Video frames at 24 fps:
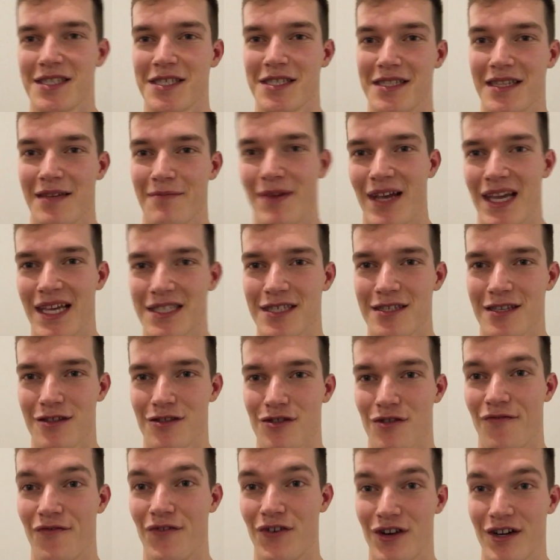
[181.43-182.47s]
is the message
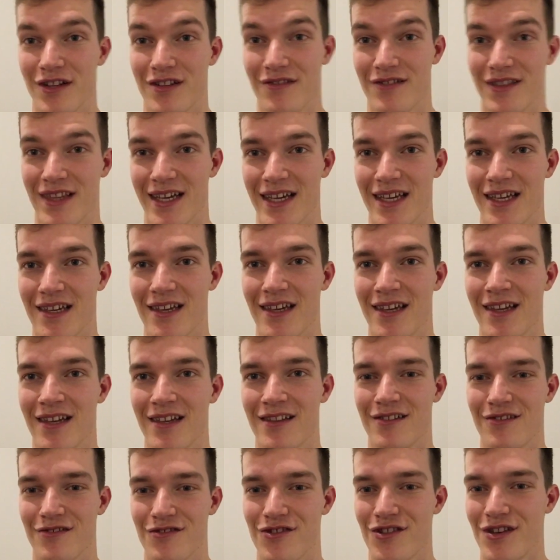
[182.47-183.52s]
for today
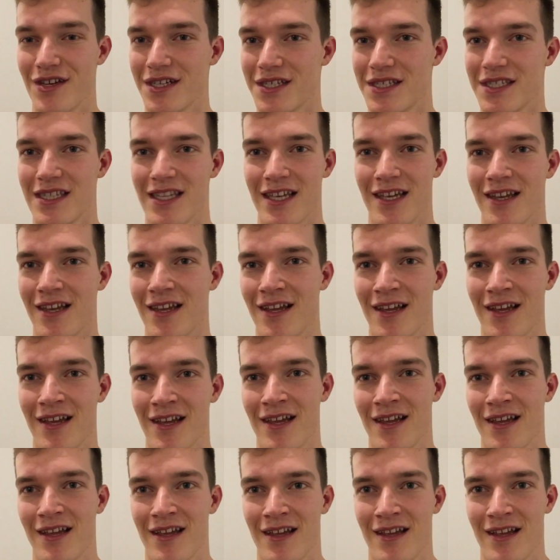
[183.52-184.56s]
to just
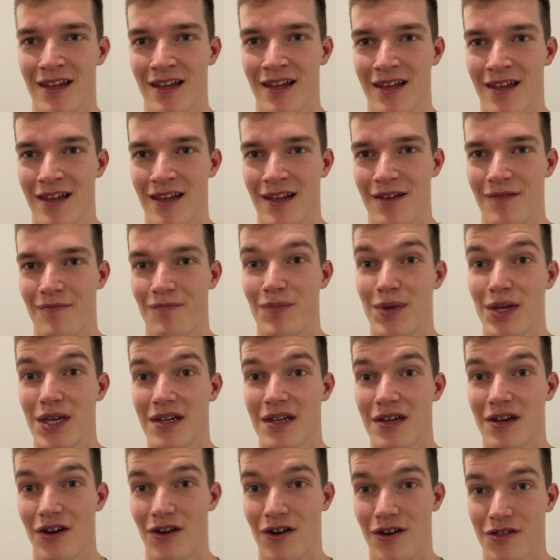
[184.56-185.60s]
be
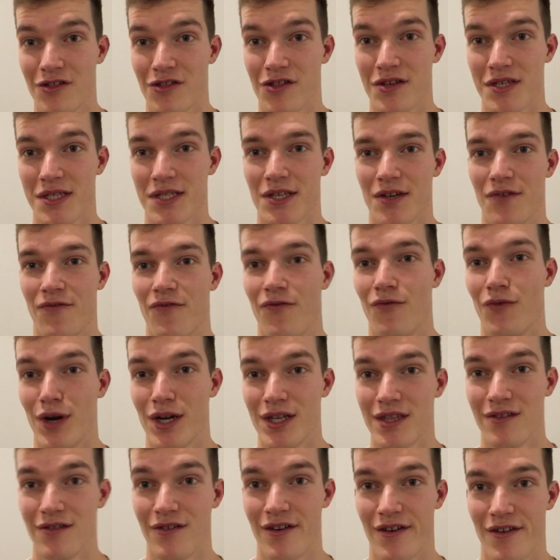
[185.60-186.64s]
conscious of
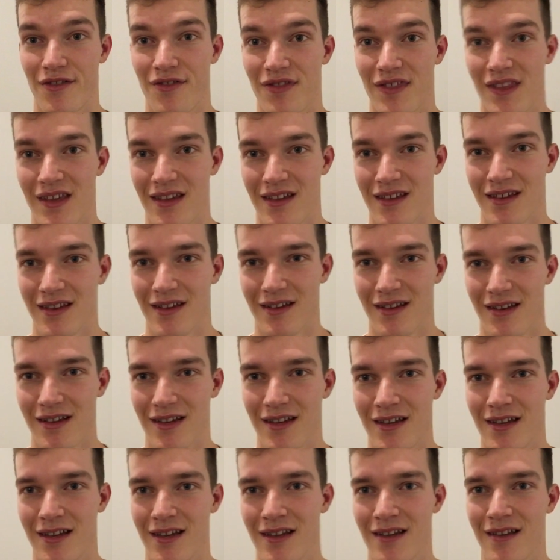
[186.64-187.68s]
what you are thinking.
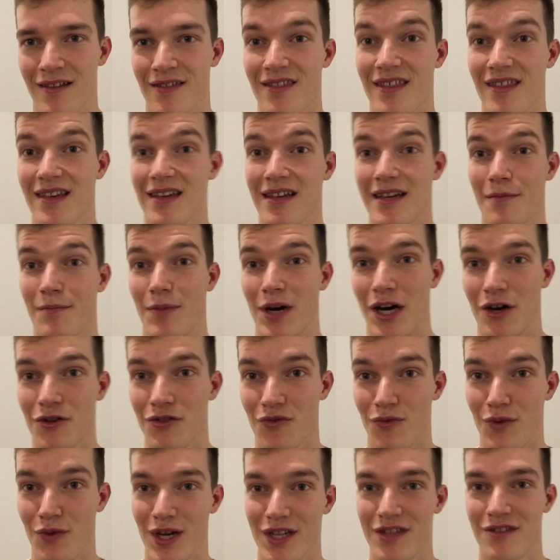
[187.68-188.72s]
Think about
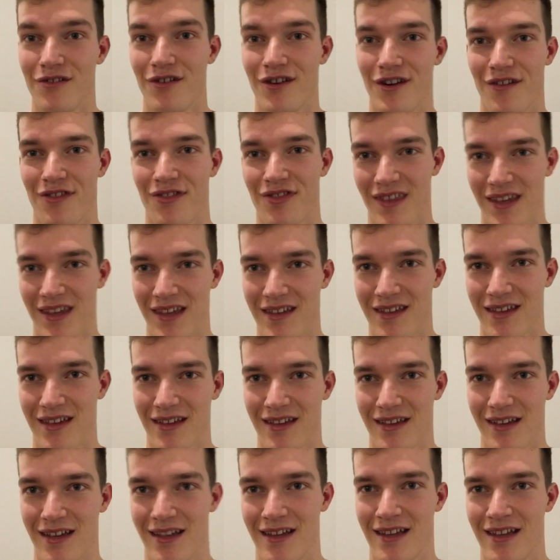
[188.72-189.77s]
what you are
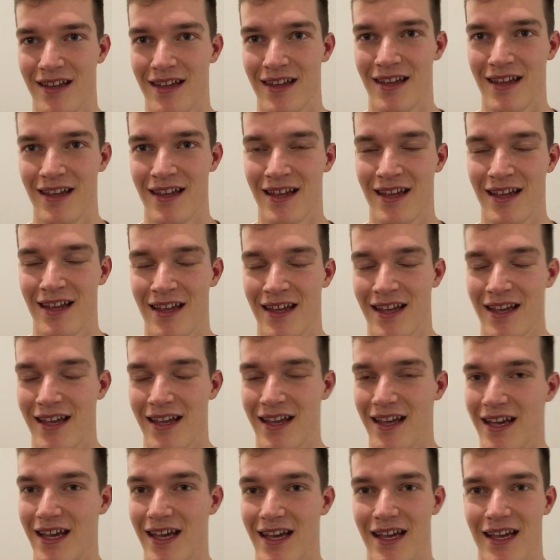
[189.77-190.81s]
thinking
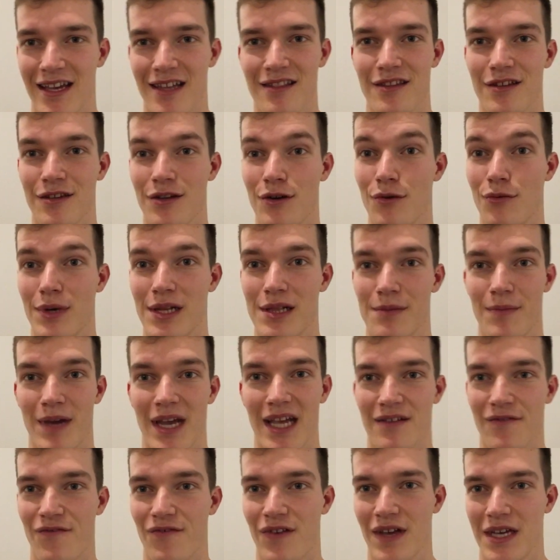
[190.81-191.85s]
and you will
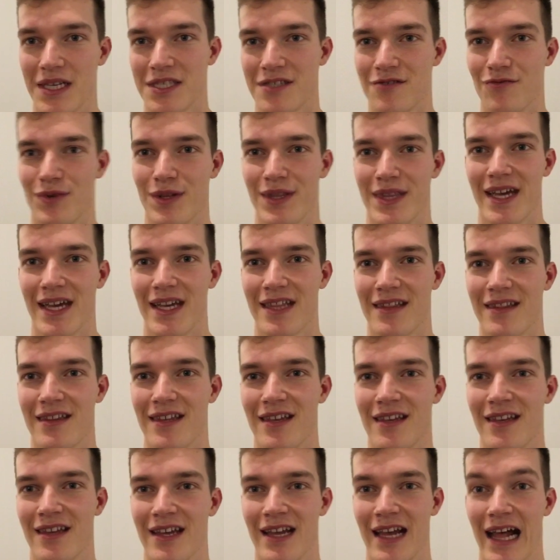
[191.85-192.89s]
manifest with it
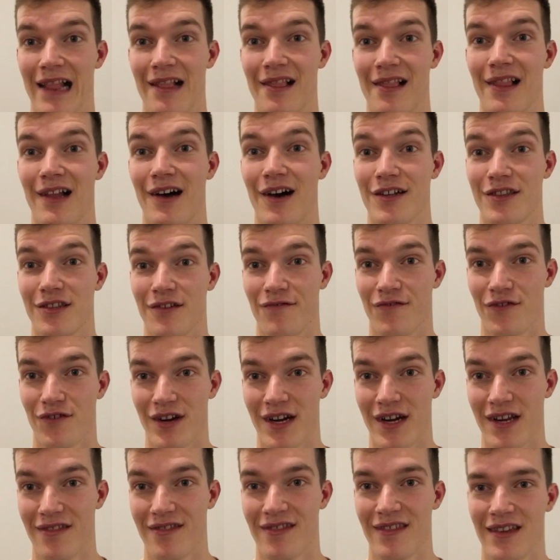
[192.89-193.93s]
a lot of
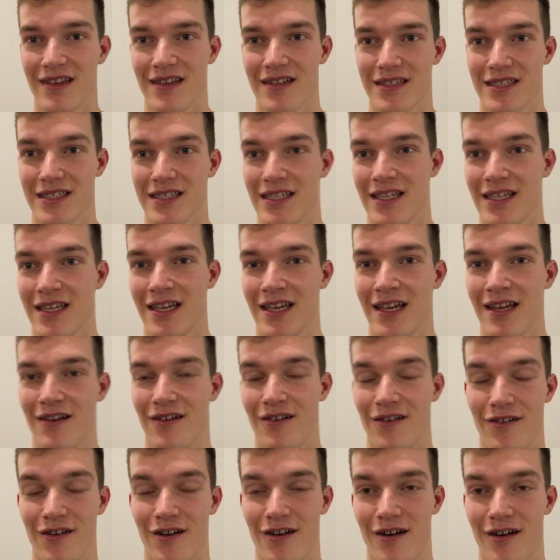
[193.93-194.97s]
great things
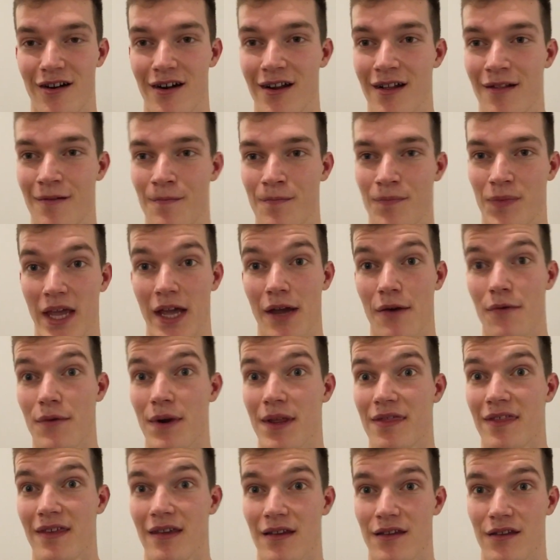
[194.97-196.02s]
or
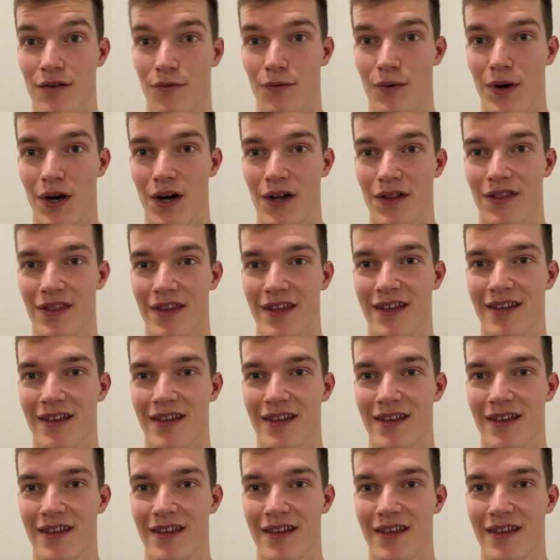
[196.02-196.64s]
everything you want.